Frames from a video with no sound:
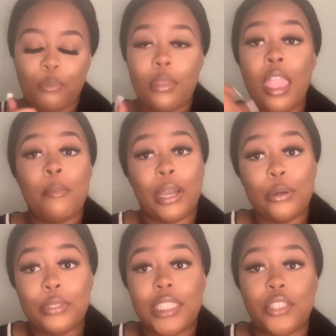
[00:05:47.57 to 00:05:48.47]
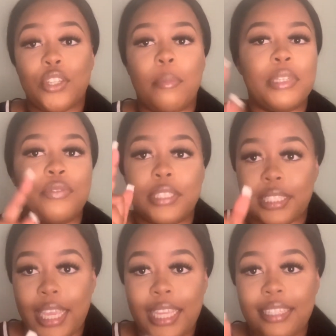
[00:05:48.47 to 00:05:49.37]
my old teacher, Miss
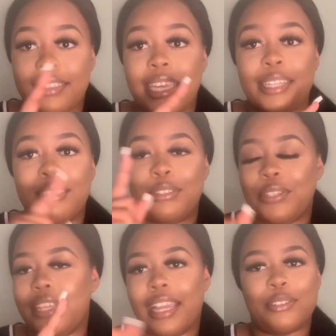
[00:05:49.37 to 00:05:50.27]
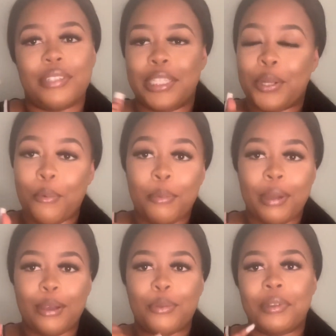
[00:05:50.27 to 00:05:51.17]
Fontaine, that you guys already know
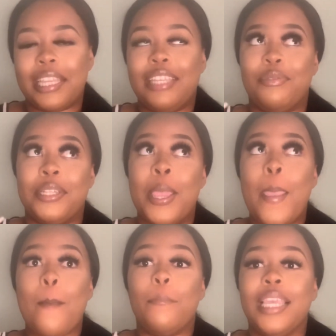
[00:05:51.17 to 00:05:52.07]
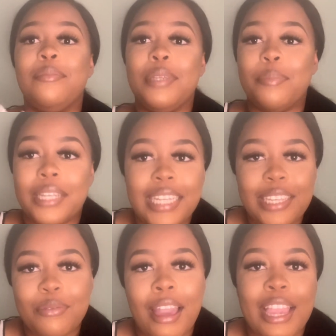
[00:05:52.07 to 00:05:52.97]
about, the one that even made me
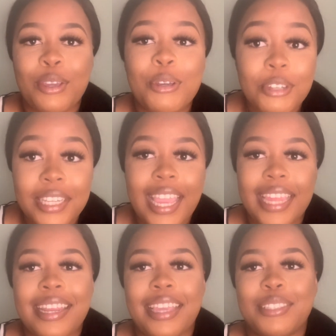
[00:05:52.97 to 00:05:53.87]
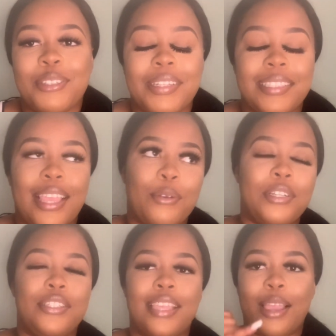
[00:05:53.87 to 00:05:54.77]
believe that I could get an A star in
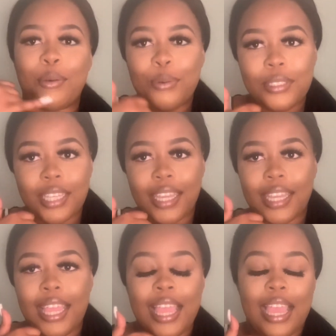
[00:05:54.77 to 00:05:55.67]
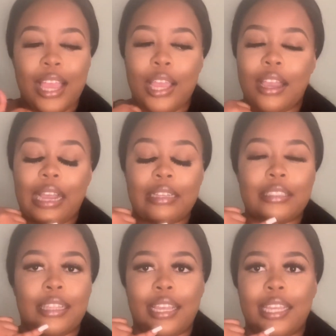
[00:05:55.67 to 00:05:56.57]
psychology. I called her. I
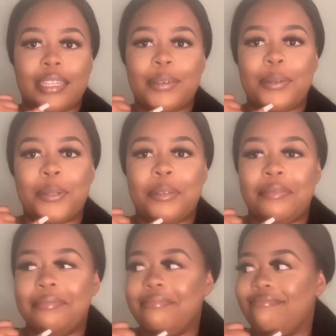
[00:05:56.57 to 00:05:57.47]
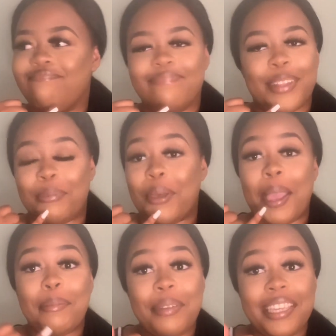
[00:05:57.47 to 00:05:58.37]
was like, I'm not
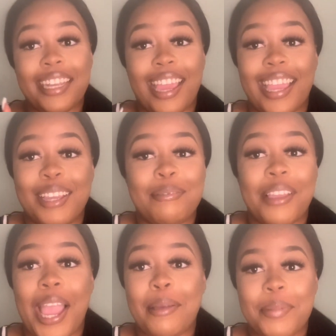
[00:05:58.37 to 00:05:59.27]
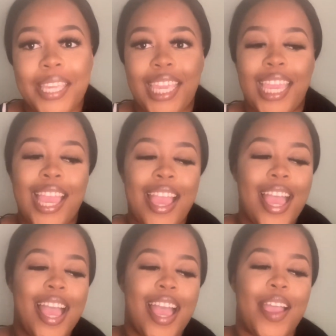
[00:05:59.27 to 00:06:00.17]
happy, like, I'm not happy.
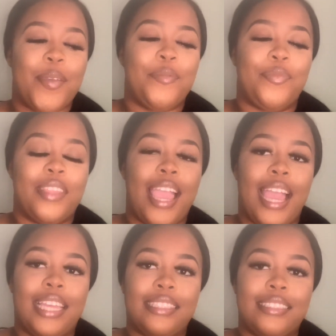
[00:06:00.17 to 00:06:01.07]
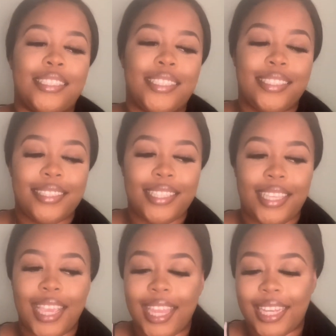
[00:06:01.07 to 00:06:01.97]
And
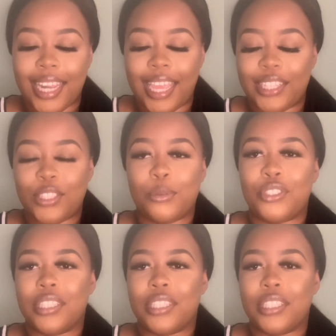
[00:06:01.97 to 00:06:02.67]
yeah, like, she was just